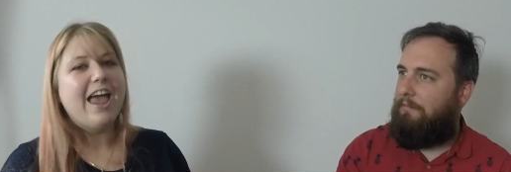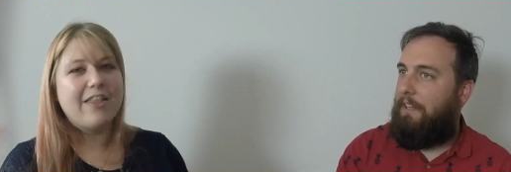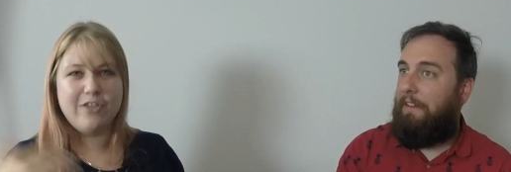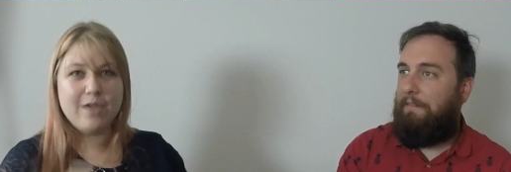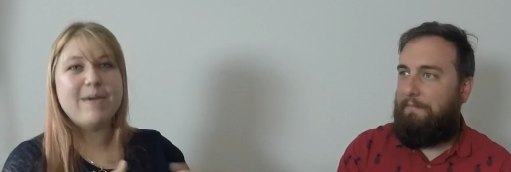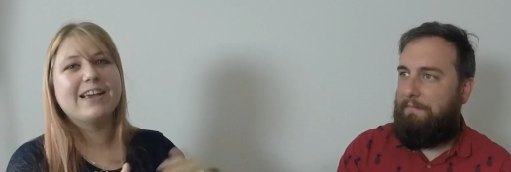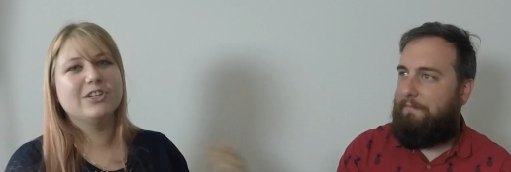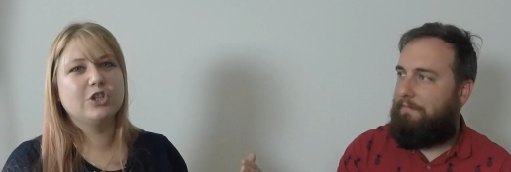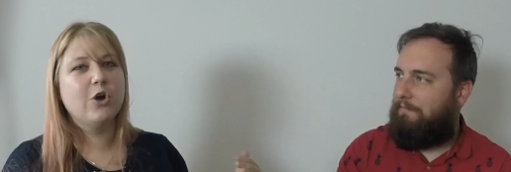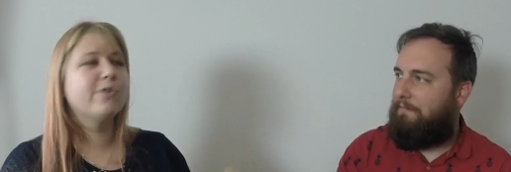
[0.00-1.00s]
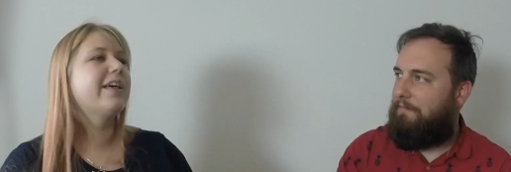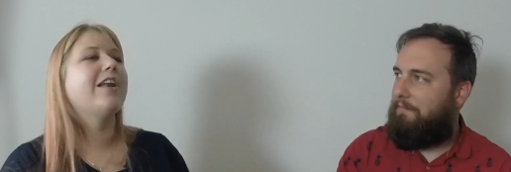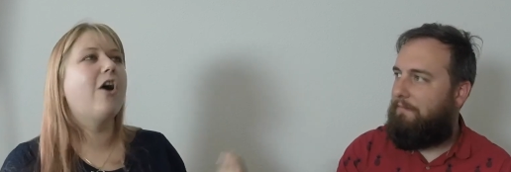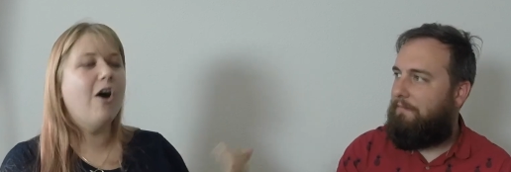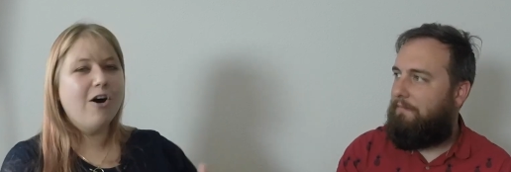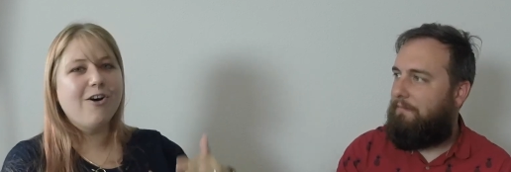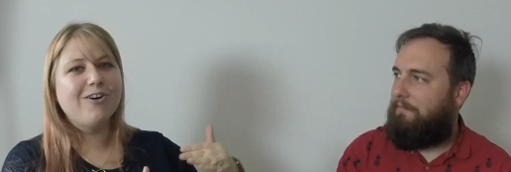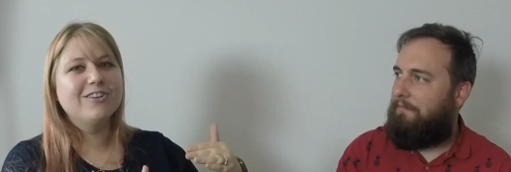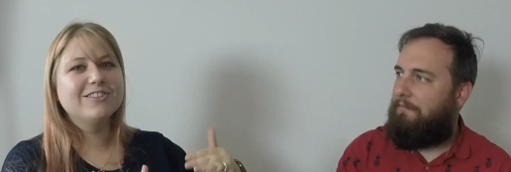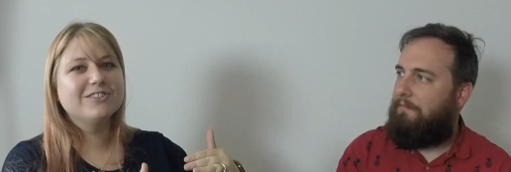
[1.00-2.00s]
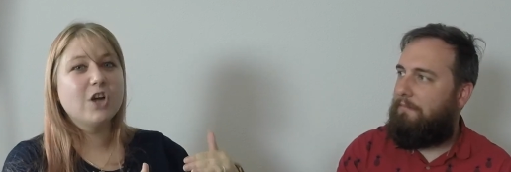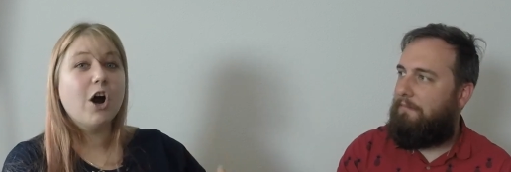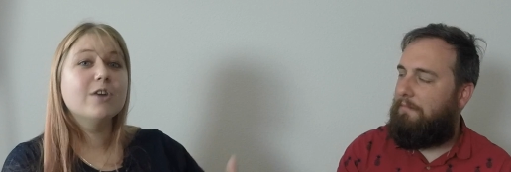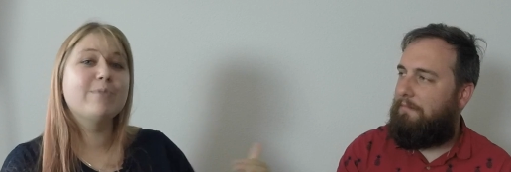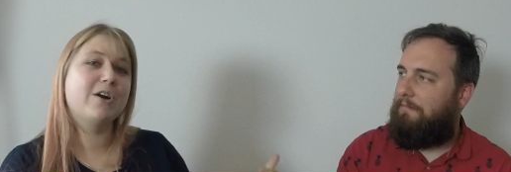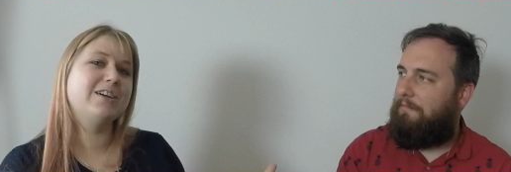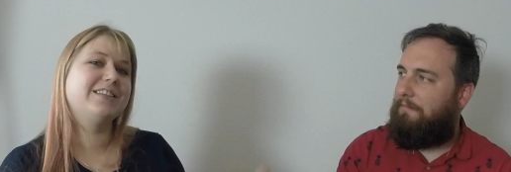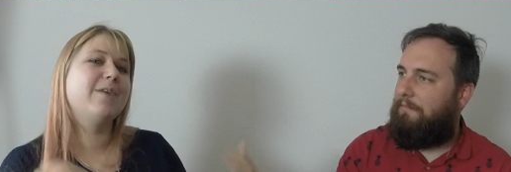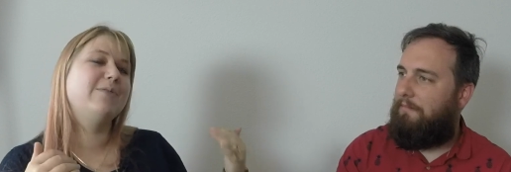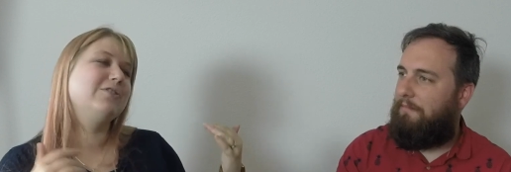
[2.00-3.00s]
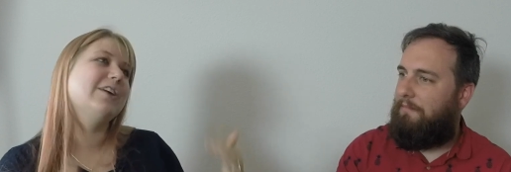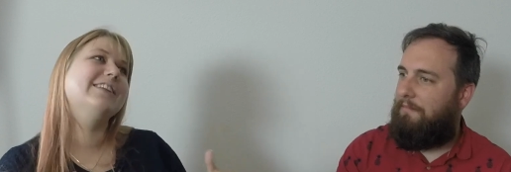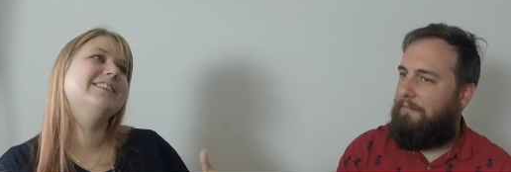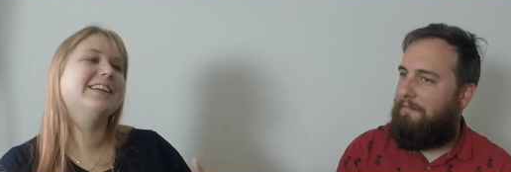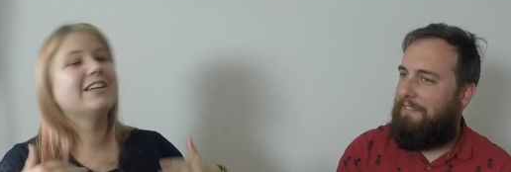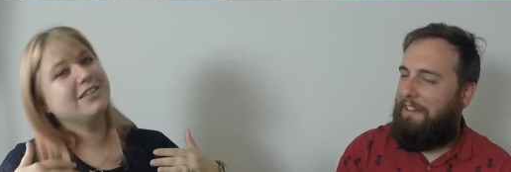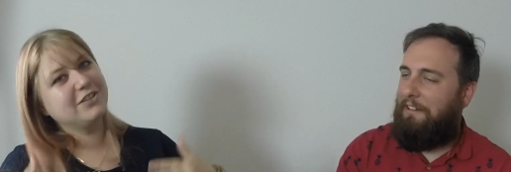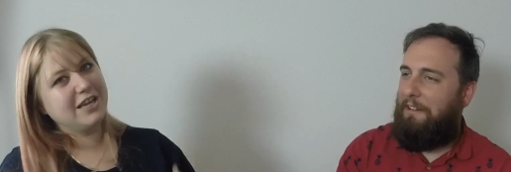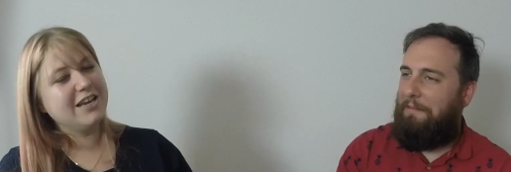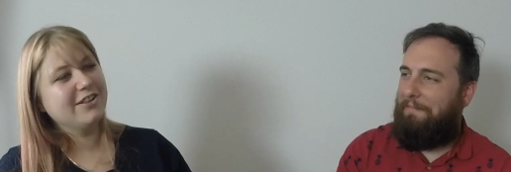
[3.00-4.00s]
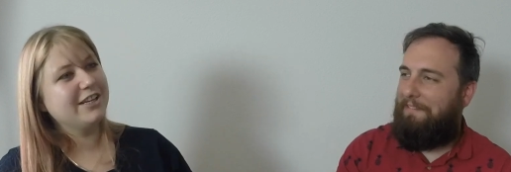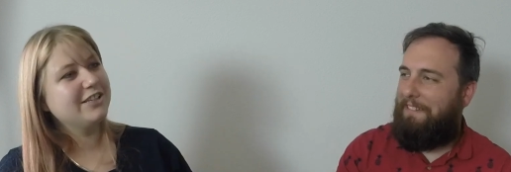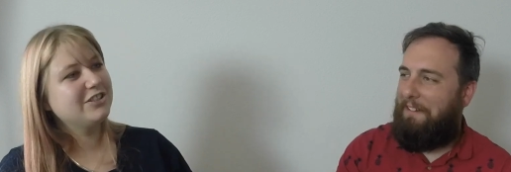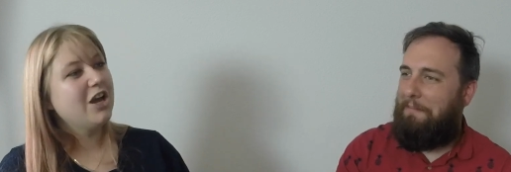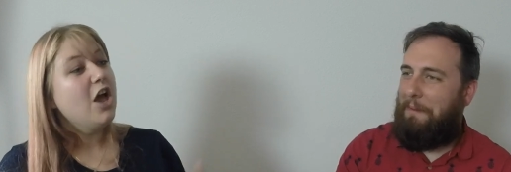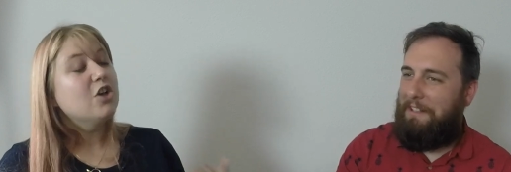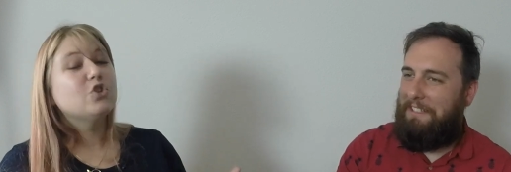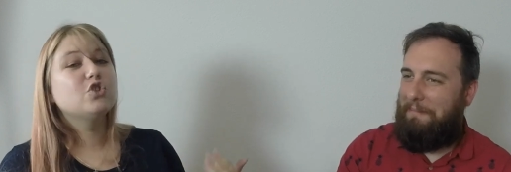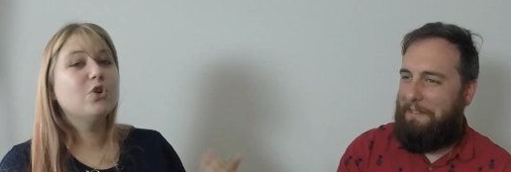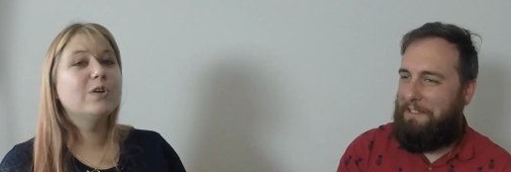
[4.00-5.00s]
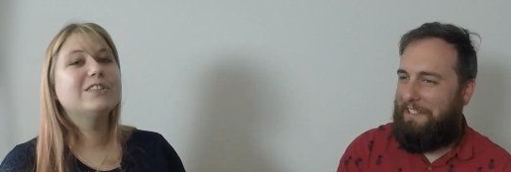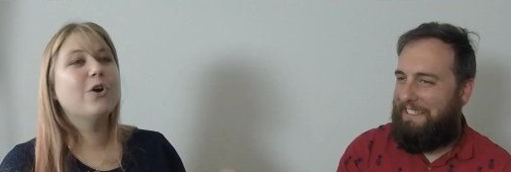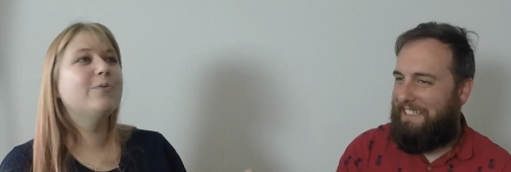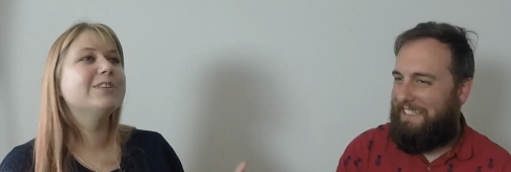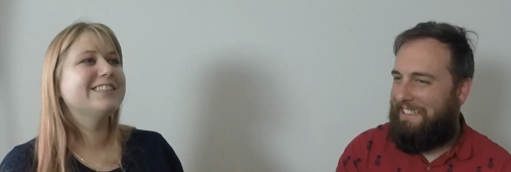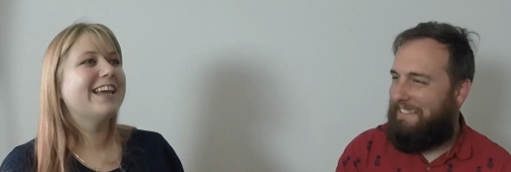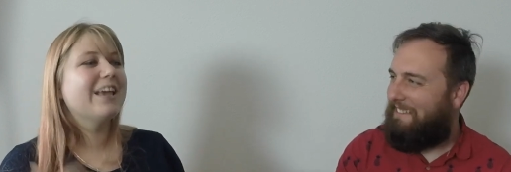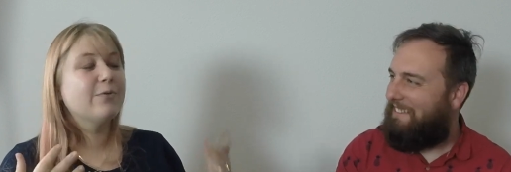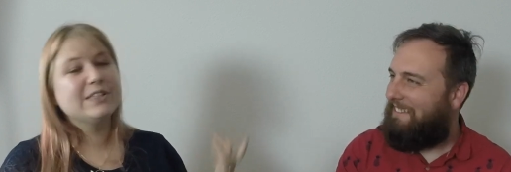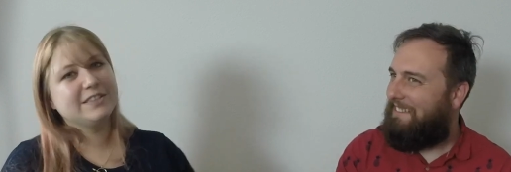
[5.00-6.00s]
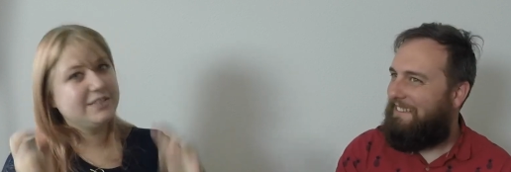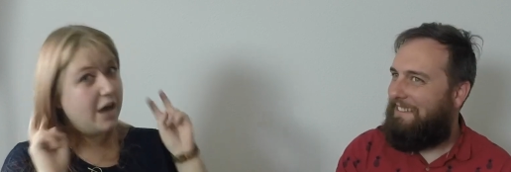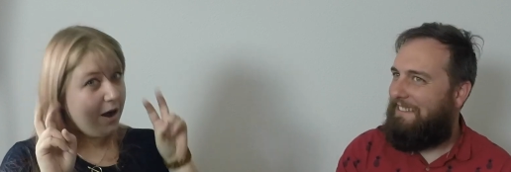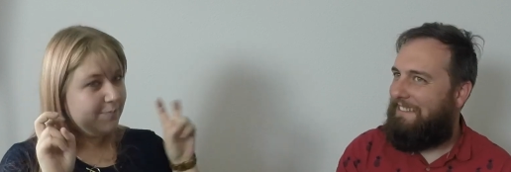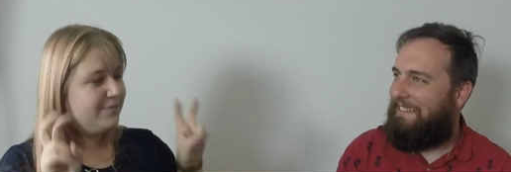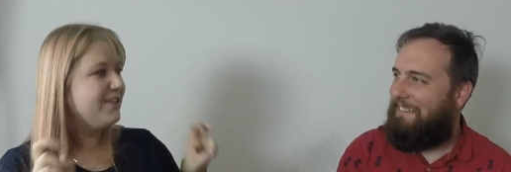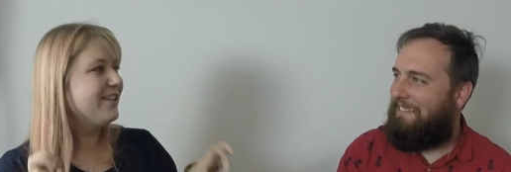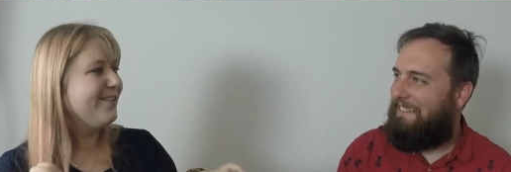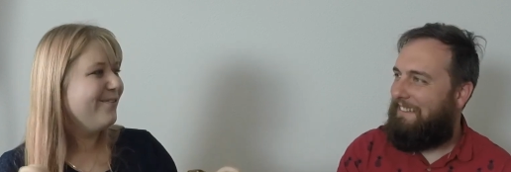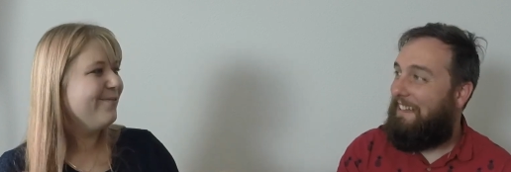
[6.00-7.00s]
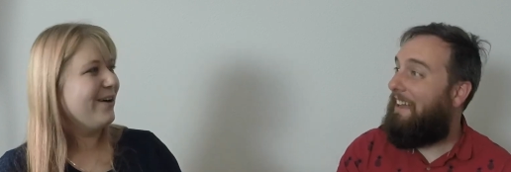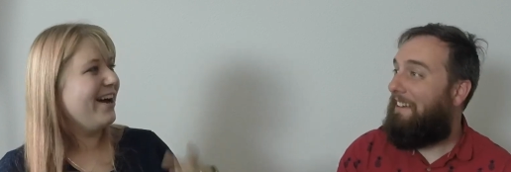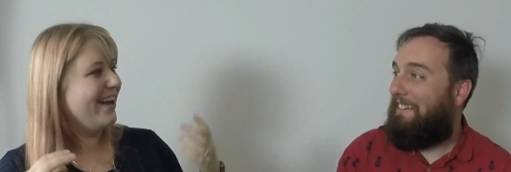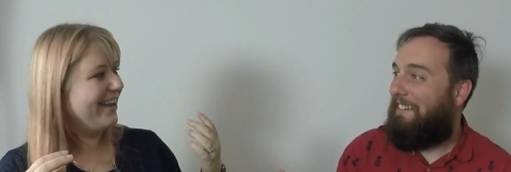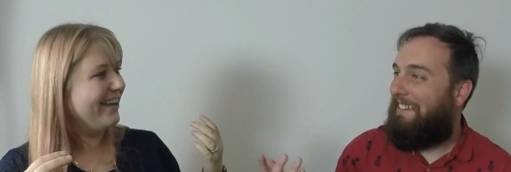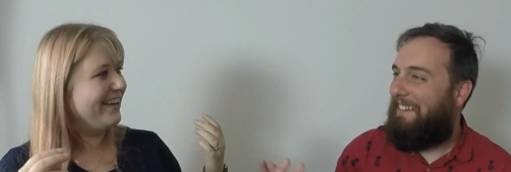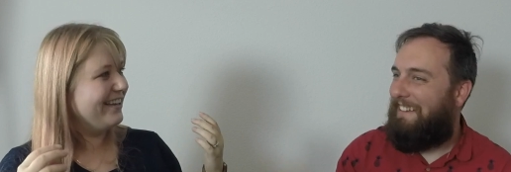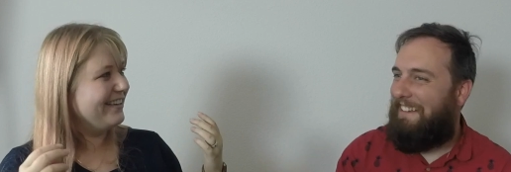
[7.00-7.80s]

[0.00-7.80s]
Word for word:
Speaker 1: And yeah. then they make a joke that all dog barks have been translated into all, English. All so it's almost like it was dubbed yeah. by